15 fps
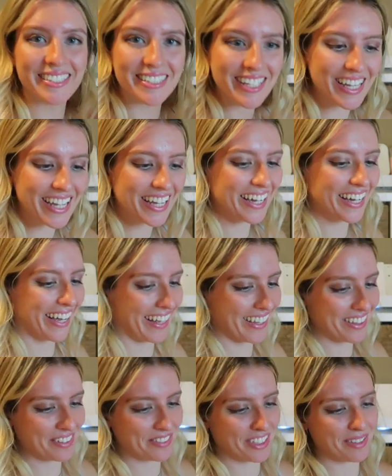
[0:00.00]
See, I
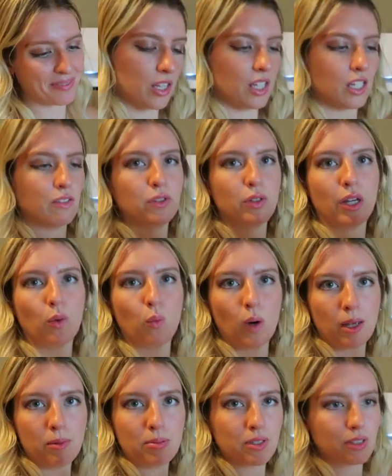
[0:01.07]
love it. Then they give you like
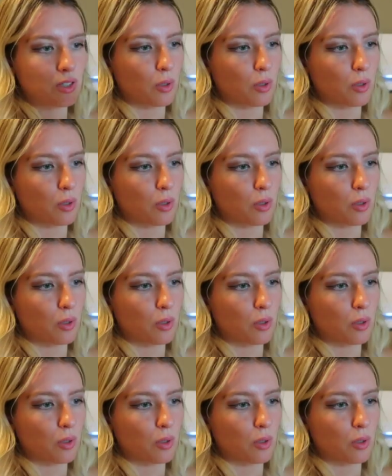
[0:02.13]
wipes